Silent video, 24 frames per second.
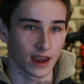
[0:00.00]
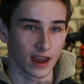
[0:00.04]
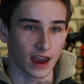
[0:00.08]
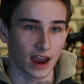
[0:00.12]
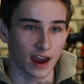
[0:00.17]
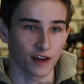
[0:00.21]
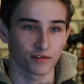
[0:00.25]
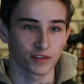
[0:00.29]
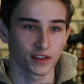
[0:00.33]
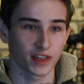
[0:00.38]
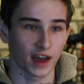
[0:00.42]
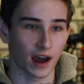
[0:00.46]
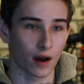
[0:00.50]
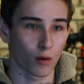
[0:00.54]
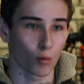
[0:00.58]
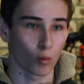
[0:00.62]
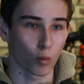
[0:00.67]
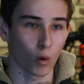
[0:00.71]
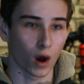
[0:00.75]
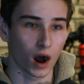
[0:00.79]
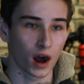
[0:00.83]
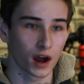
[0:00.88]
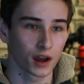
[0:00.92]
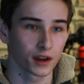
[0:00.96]
And for
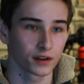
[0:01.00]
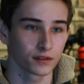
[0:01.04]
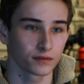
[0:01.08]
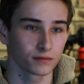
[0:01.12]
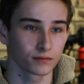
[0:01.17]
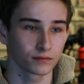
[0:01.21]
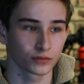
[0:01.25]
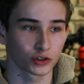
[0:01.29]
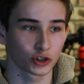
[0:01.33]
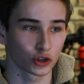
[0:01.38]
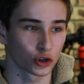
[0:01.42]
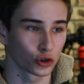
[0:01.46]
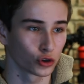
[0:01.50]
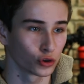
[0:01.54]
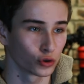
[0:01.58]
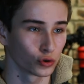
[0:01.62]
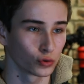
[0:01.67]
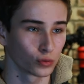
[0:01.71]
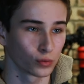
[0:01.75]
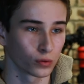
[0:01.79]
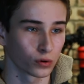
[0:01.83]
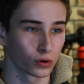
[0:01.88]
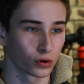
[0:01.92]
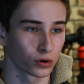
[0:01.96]
that one,
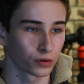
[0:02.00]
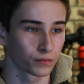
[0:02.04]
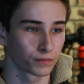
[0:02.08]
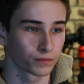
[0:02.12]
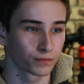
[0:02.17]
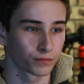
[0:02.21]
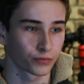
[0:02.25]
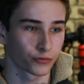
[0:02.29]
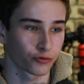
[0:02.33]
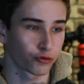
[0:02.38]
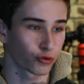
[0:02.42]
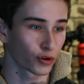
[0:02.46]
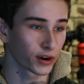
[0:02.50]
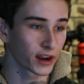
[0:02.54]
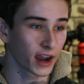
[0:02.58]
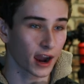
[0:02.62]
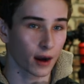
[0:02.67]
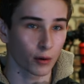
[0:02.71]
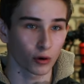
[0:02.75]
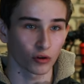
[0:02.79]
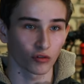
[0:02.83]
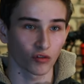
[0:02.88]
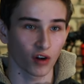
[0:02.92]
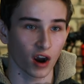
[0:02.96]
two, or three
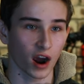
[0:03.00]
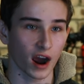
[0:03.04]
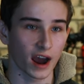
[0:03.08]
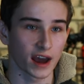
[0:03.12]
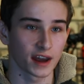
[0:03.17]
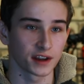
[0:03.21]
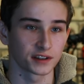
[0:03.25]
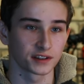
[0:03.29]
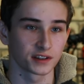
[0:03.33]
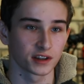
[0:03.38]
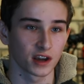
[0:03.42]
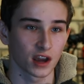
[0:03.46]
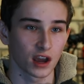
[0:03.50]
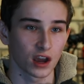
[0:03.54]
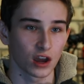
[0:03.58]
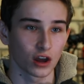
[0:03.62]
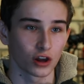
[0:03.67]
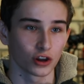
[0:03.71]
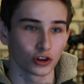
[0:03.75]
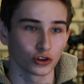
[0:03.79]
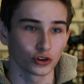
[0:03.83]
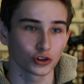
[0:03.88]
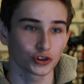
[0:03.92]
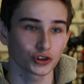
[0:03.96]
hour ride,
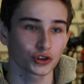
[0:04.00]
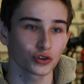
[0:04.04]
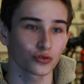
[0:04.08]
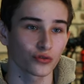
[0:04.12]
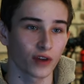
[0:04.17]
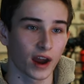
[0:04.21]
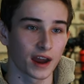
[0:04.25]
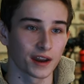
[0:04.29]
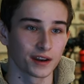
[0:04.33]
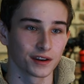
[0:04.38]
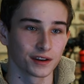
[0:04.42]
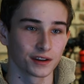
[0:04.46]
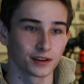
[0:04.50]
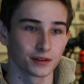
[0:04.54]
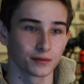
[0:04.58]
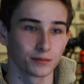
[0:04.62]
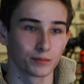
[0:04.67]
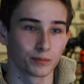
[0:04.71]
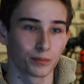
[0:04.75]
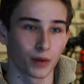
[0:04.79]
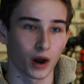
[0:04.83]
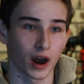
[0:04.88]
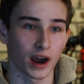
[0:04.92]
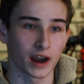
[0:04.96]
you're
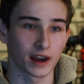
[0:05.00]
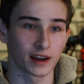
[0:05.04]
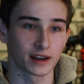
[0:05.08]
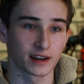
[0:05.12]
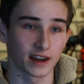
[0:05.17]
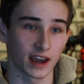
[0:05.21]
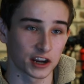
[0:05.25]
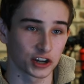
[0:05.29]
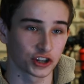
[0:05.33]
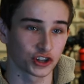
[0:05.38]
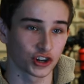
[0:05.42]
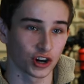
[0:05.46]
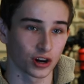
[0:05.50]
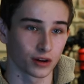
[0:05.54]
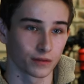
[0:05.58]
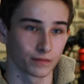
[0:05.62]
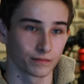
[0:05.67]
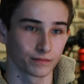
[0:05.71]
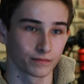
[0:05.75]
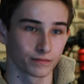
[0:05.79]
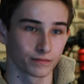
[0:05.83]
surrounded by nature.